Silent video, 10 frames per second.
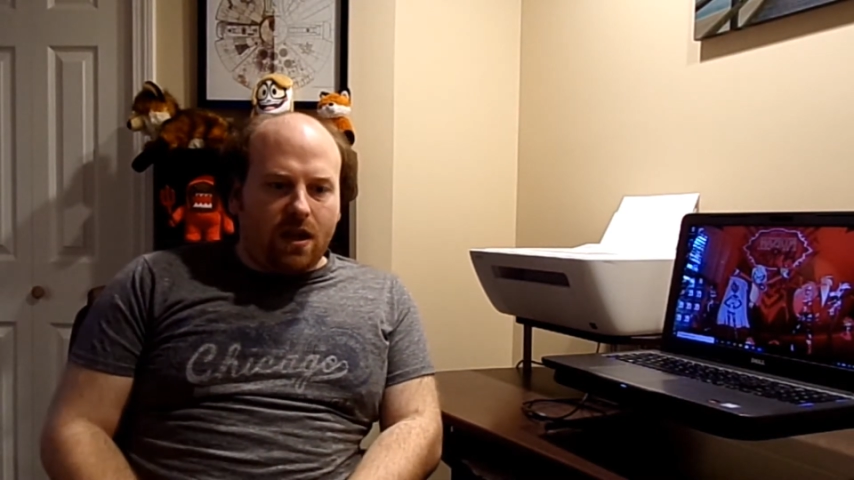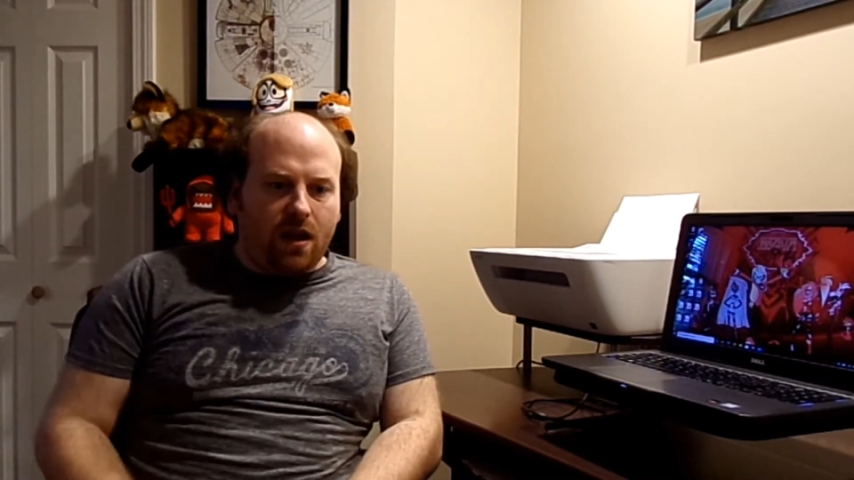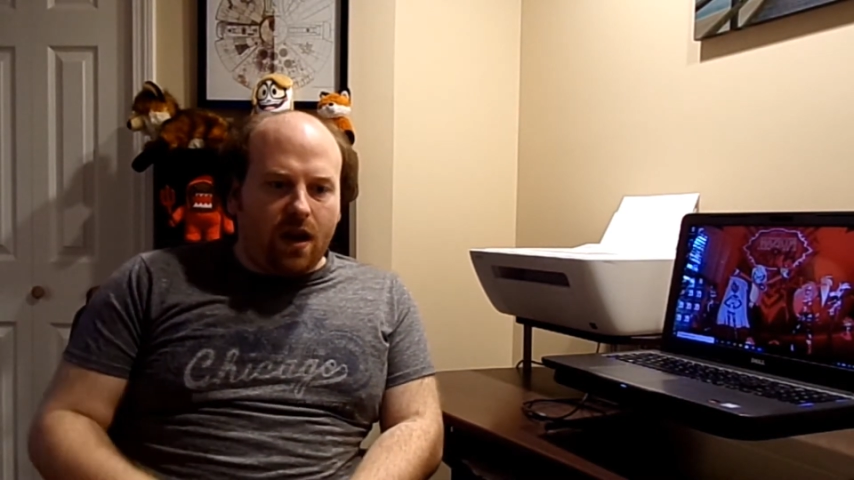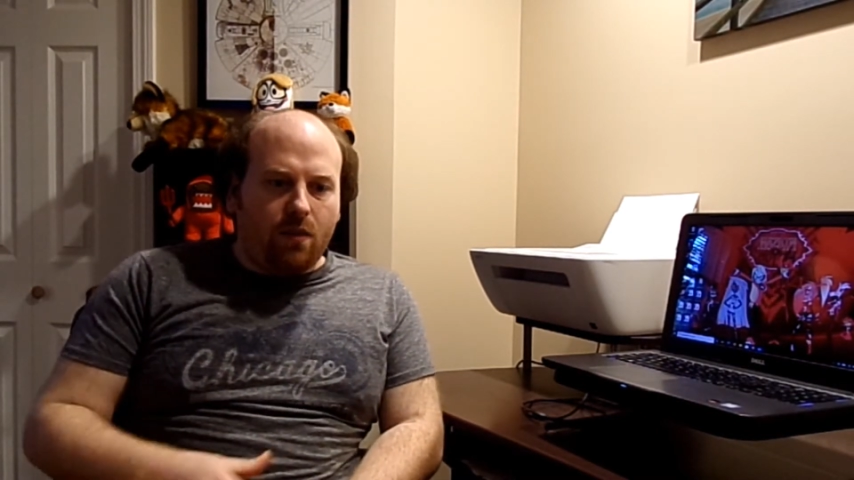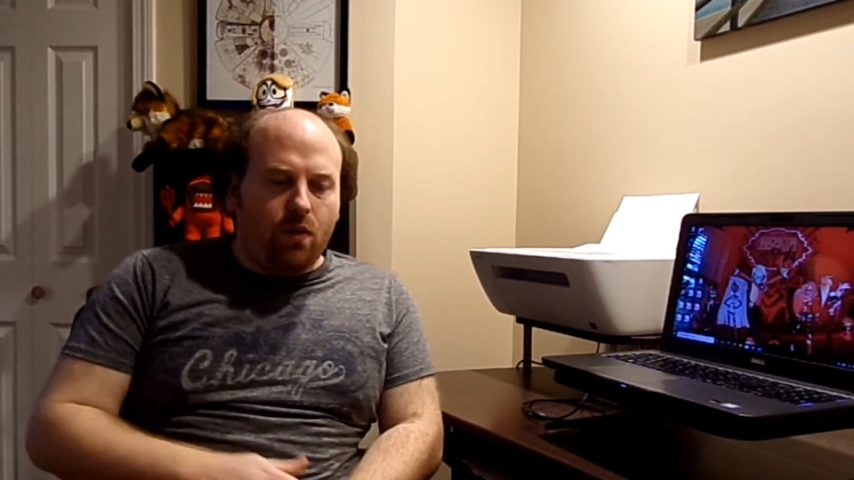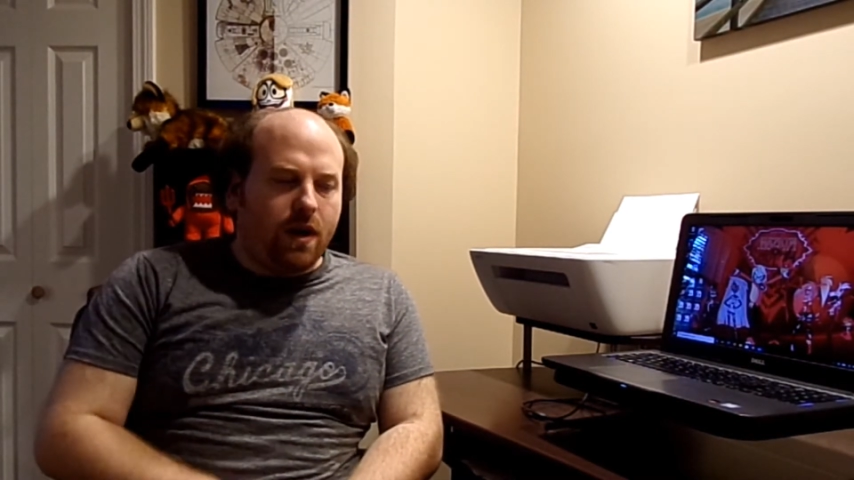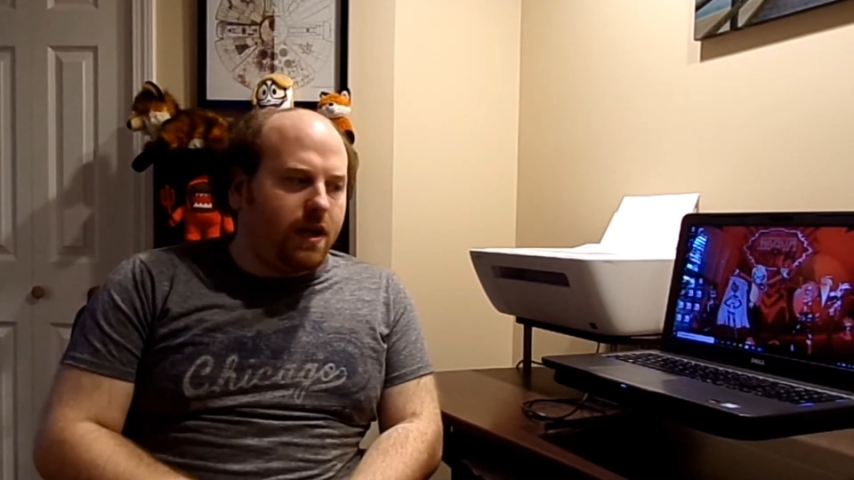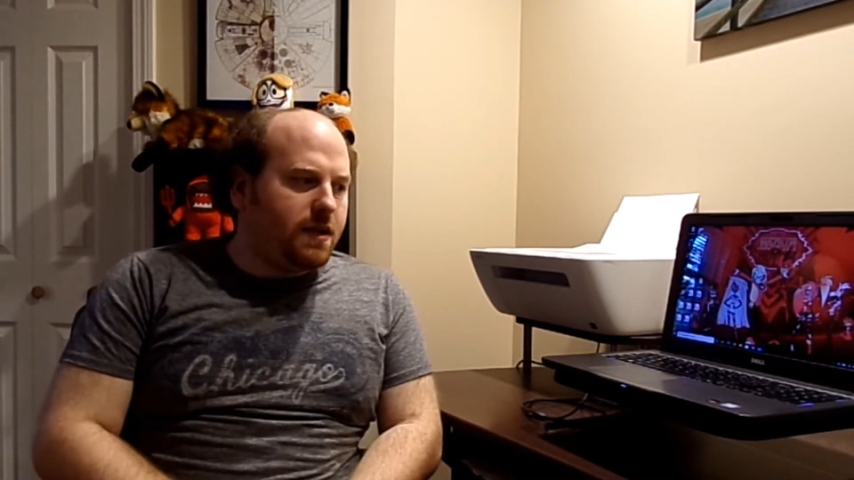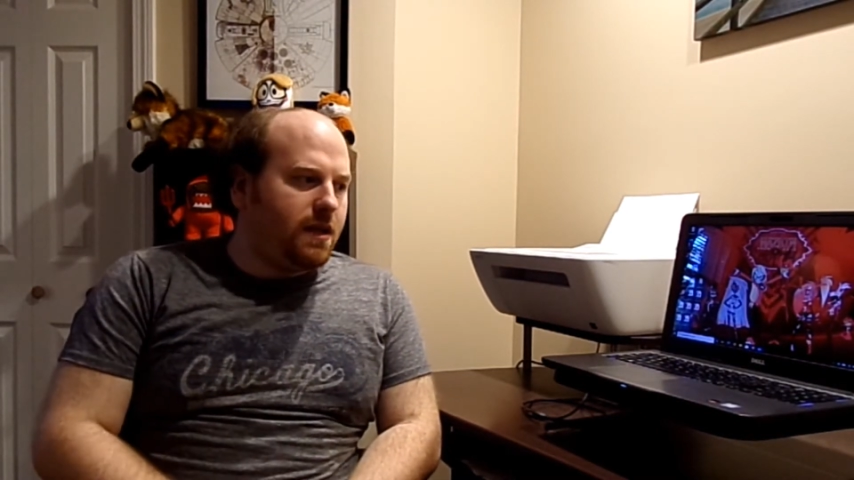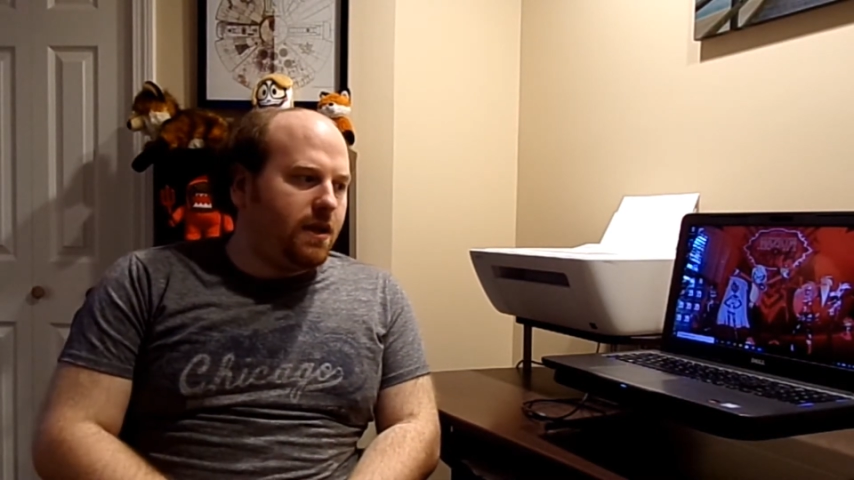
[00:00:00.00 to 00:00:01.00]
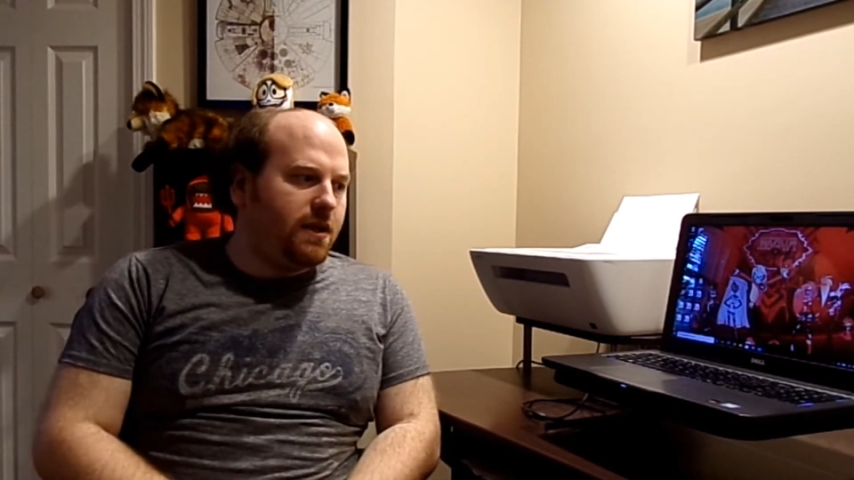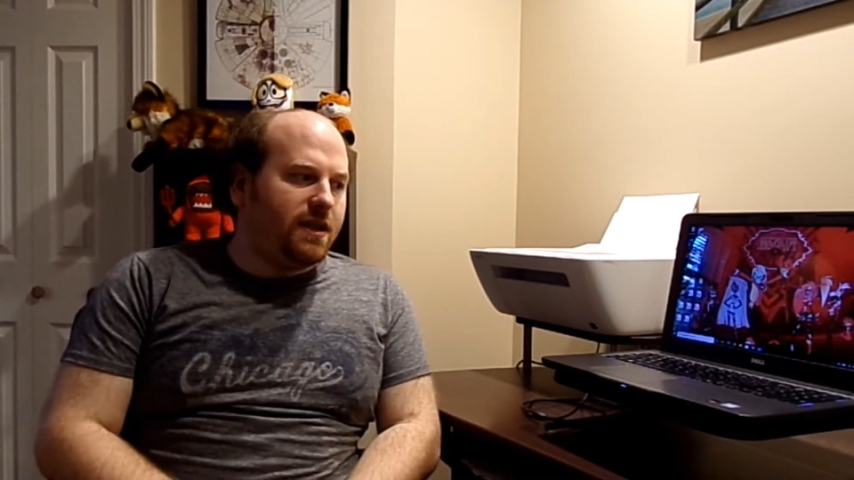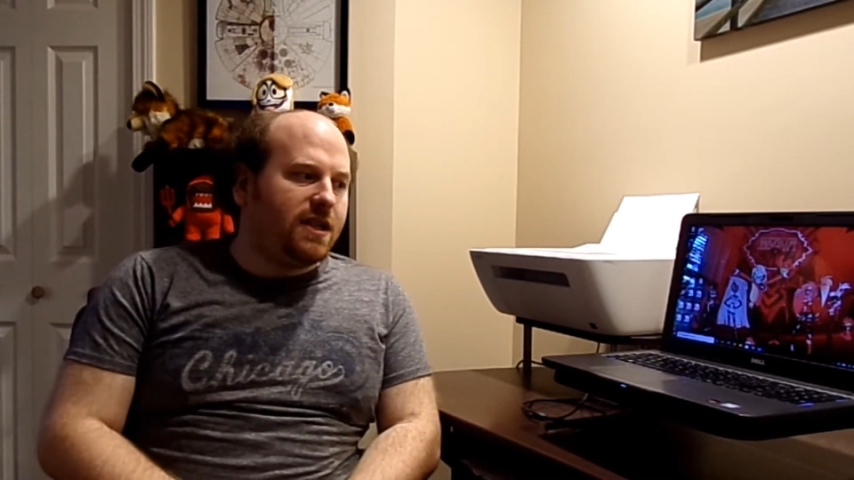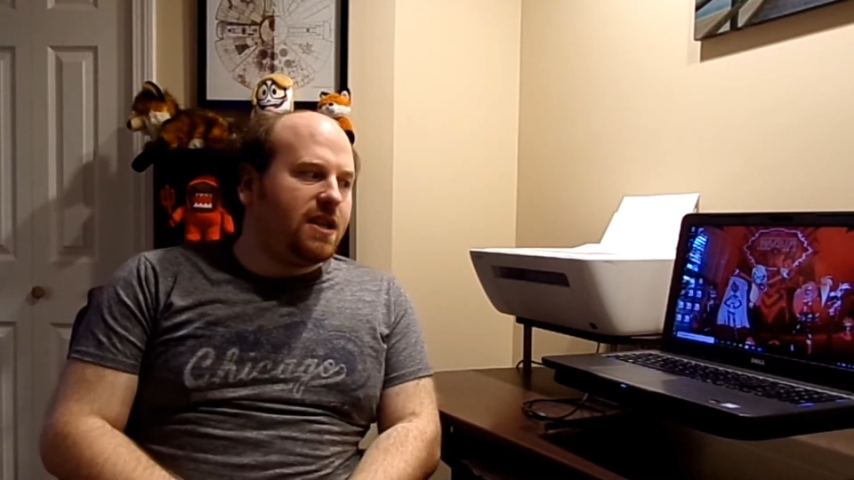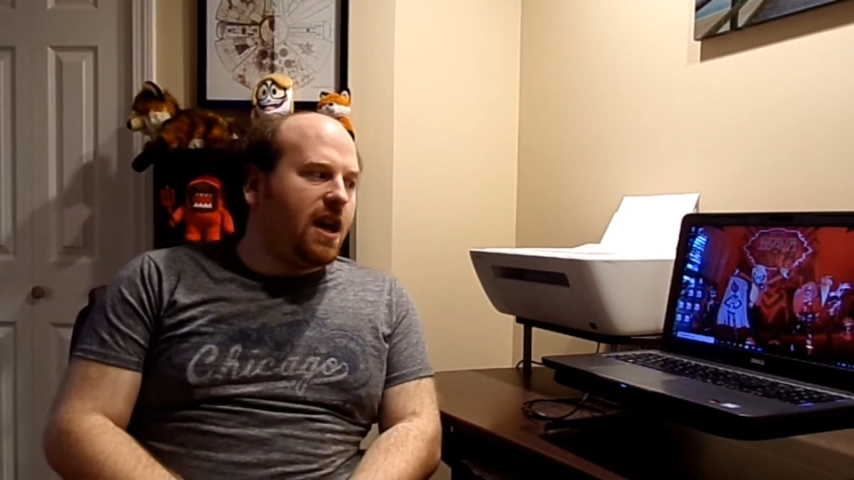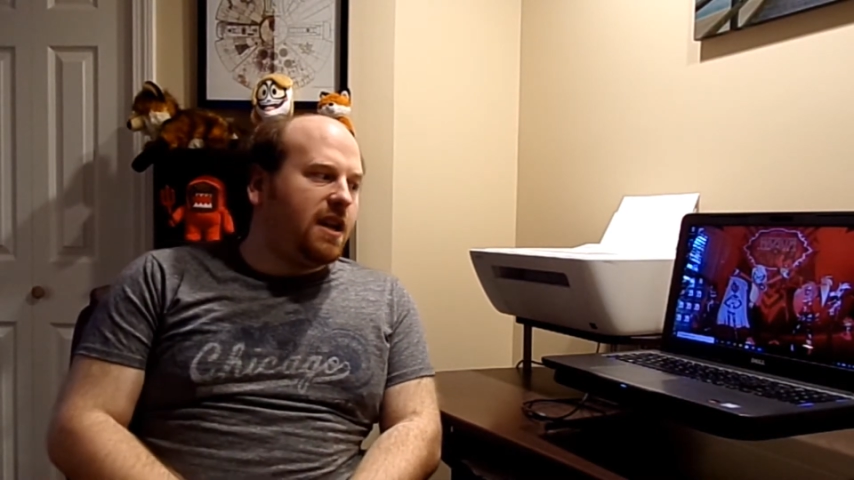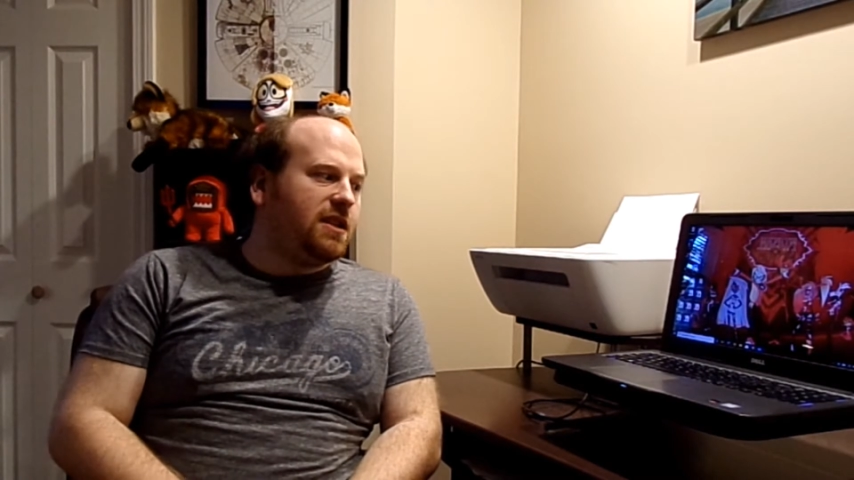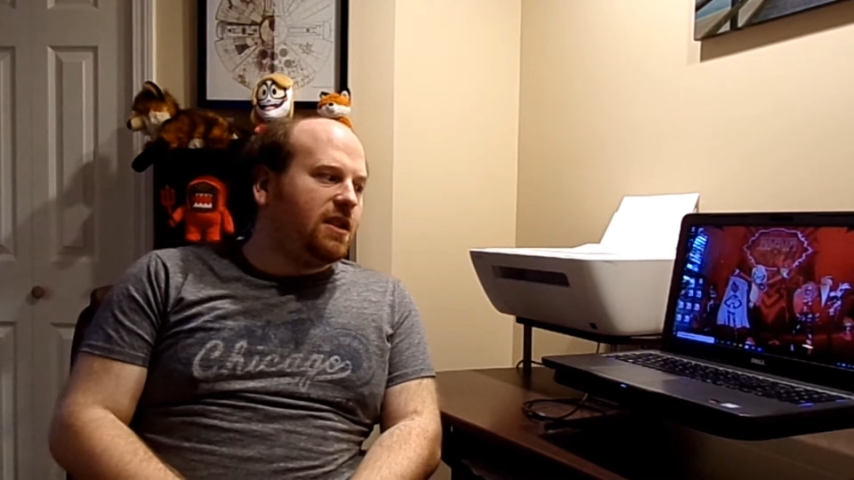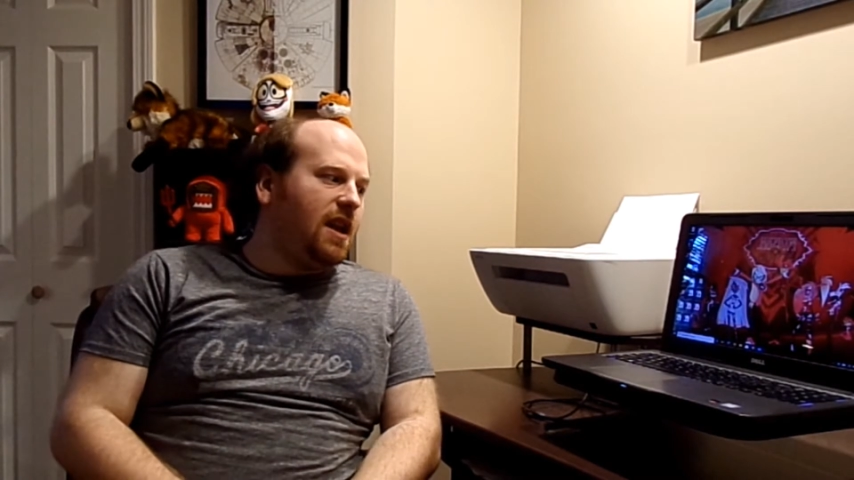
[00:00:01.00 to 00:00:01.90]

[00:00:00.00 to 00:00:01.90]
that I wanted to discuss.